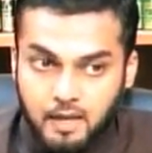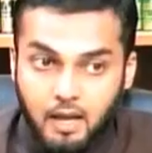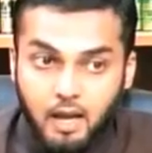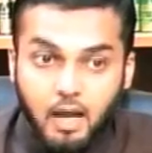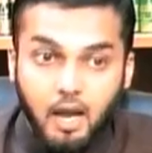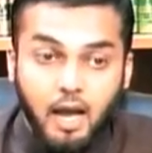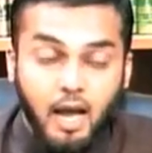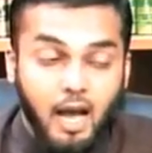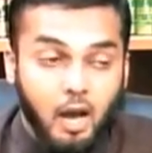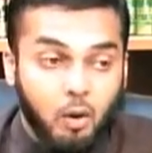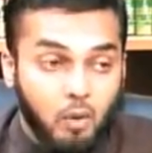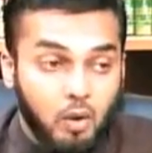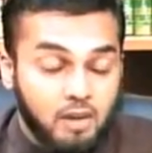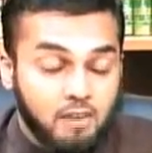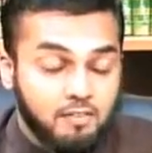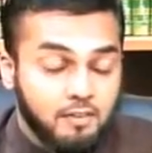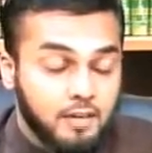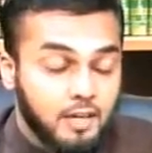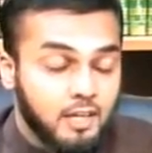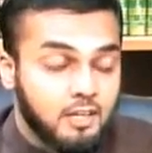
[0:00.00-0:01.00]
However,
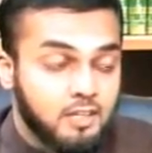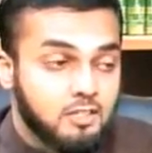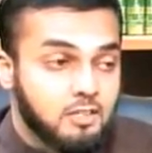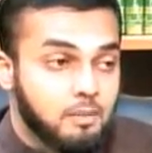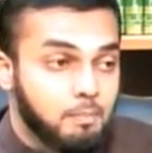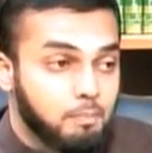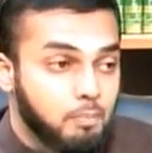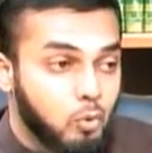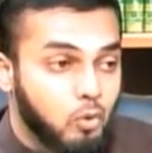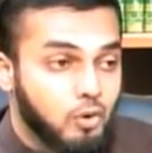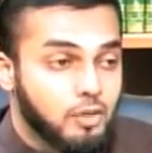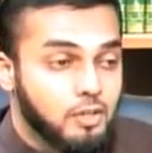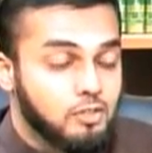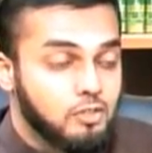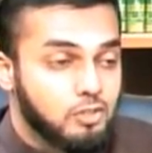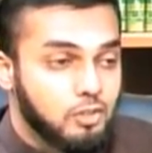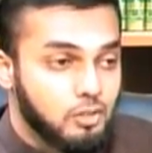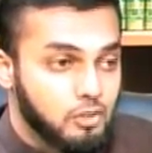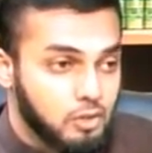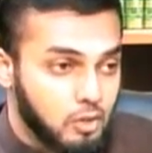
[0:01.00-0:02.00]
it is important to
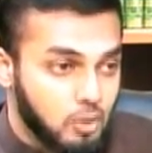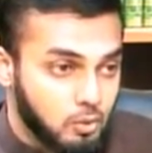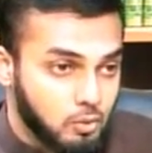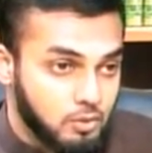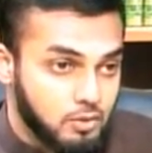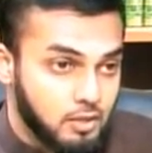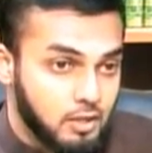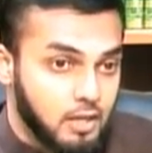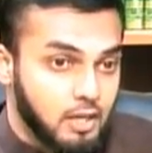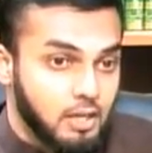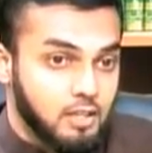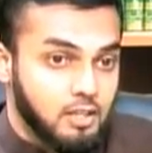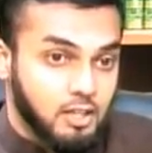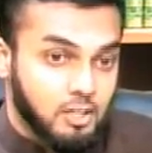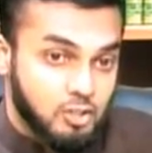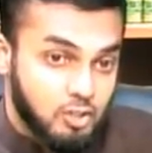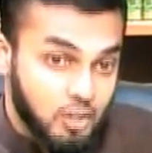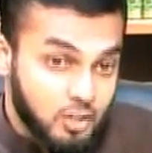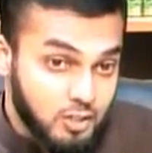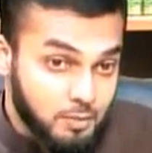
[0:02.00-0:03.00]
note that
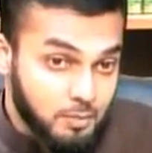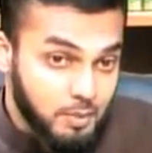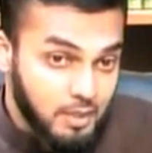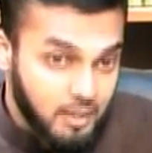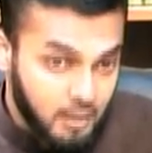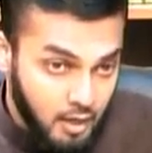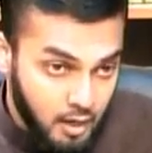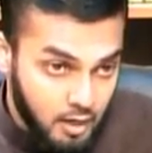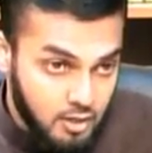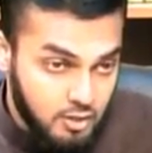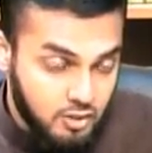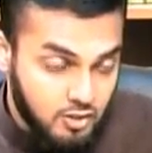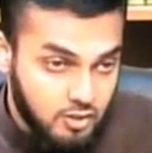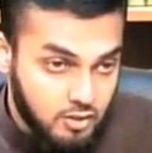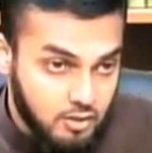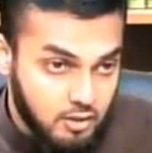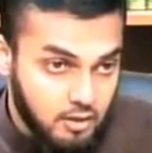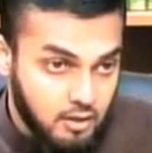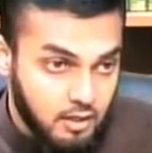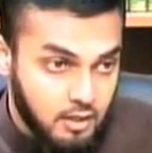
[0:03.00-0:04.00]
just because
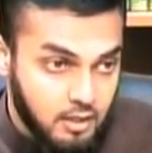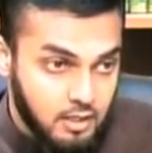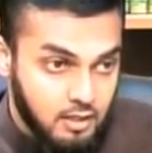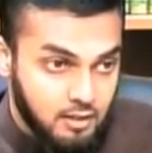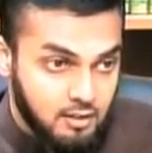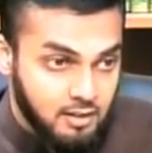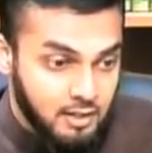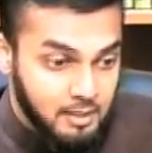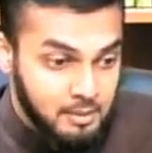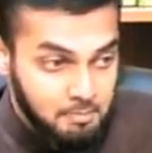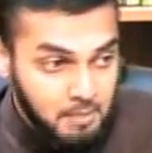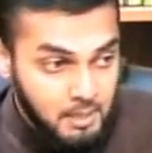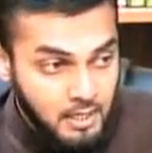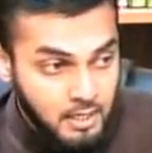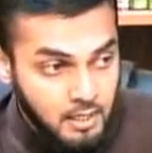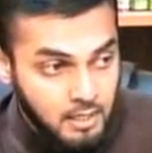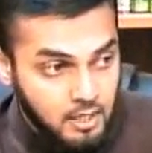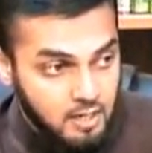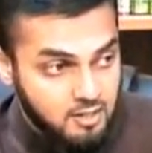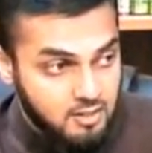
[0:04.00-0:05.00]
the meaning
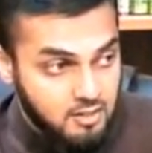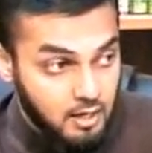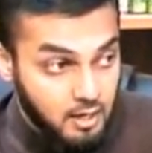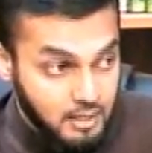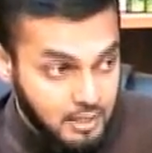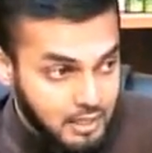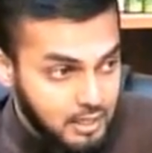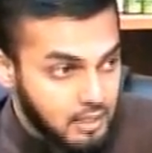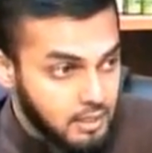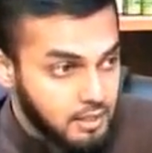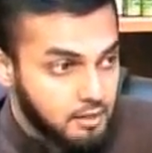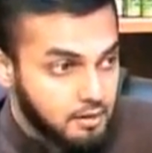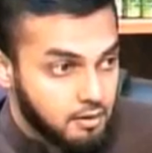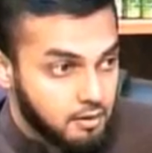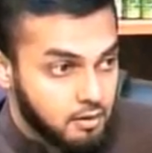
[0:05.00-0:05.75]
is unclear